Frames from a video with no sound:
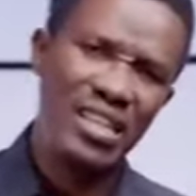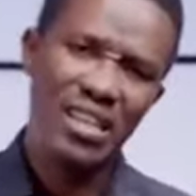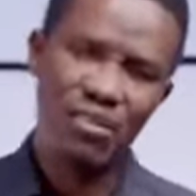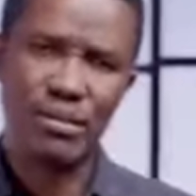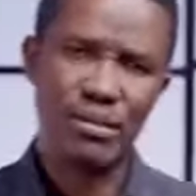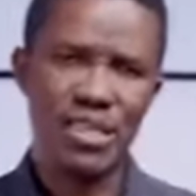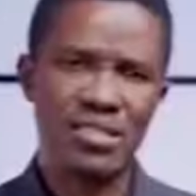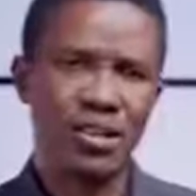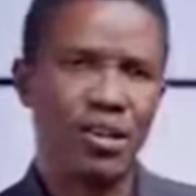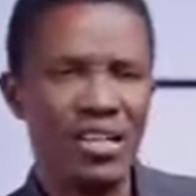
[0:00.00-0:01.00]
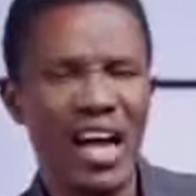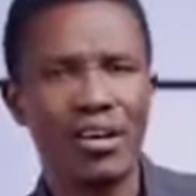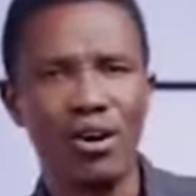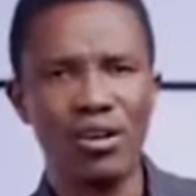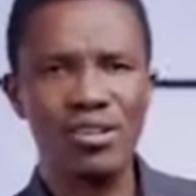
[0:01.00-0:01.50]
The Bible says, the Lord our
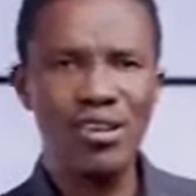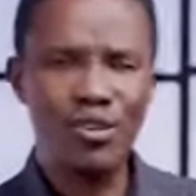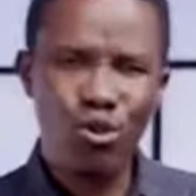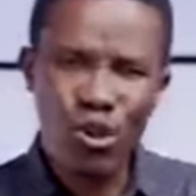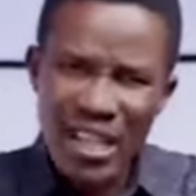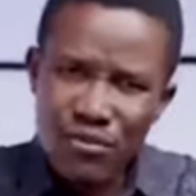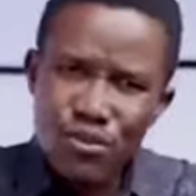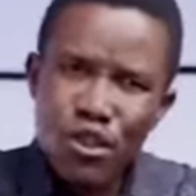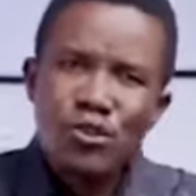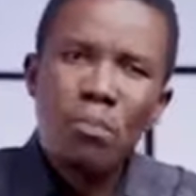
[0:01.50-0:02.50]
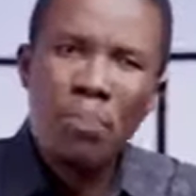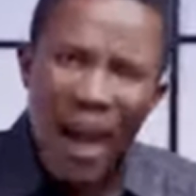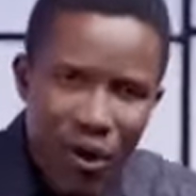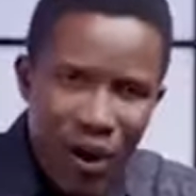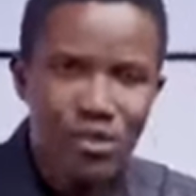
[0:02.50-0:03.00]
God who gives us
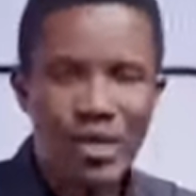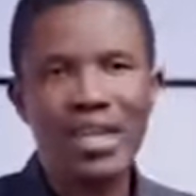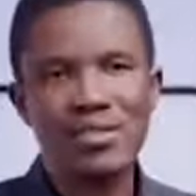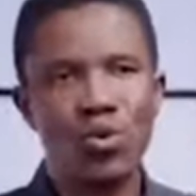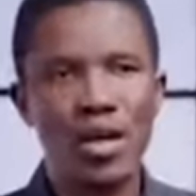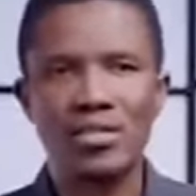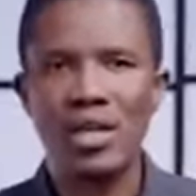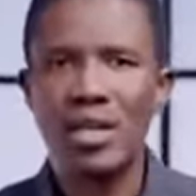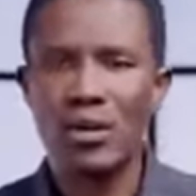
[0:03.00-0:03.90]
power to get wealth.